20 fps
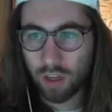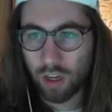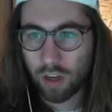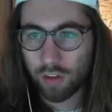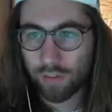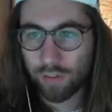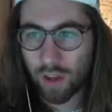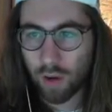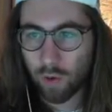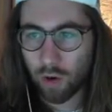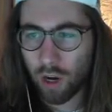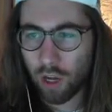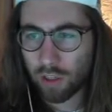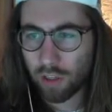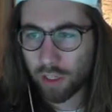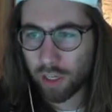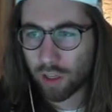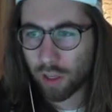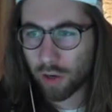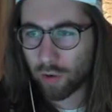If they were not
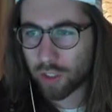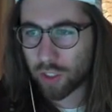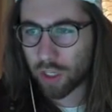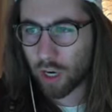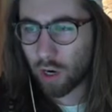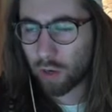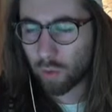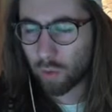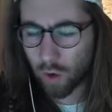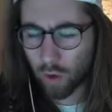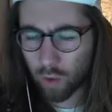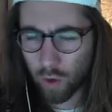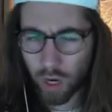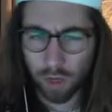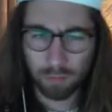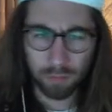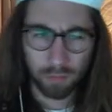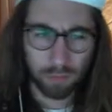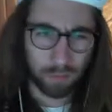legally required,